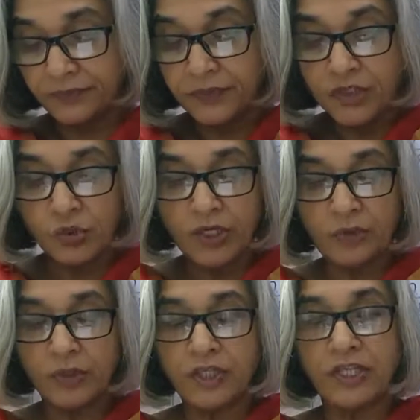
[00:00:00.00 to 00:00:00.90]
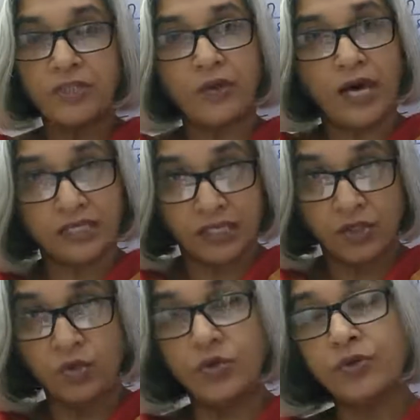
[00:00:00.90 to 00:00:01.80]
Sweet potato, as I
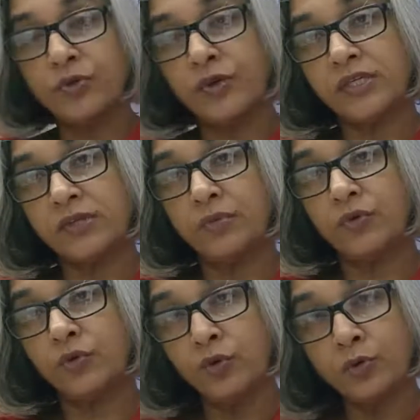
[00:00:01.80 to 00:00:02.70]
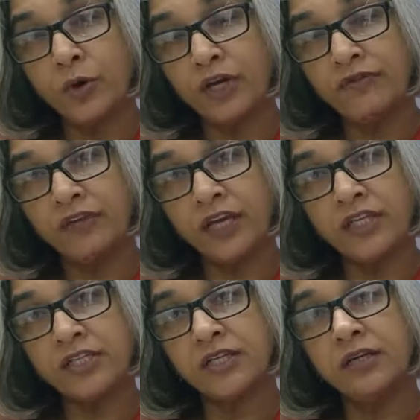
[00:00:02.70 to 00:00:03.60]
told you, is a root
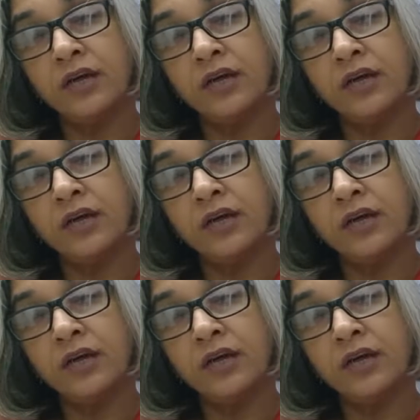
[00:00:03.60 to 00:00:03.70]
modification,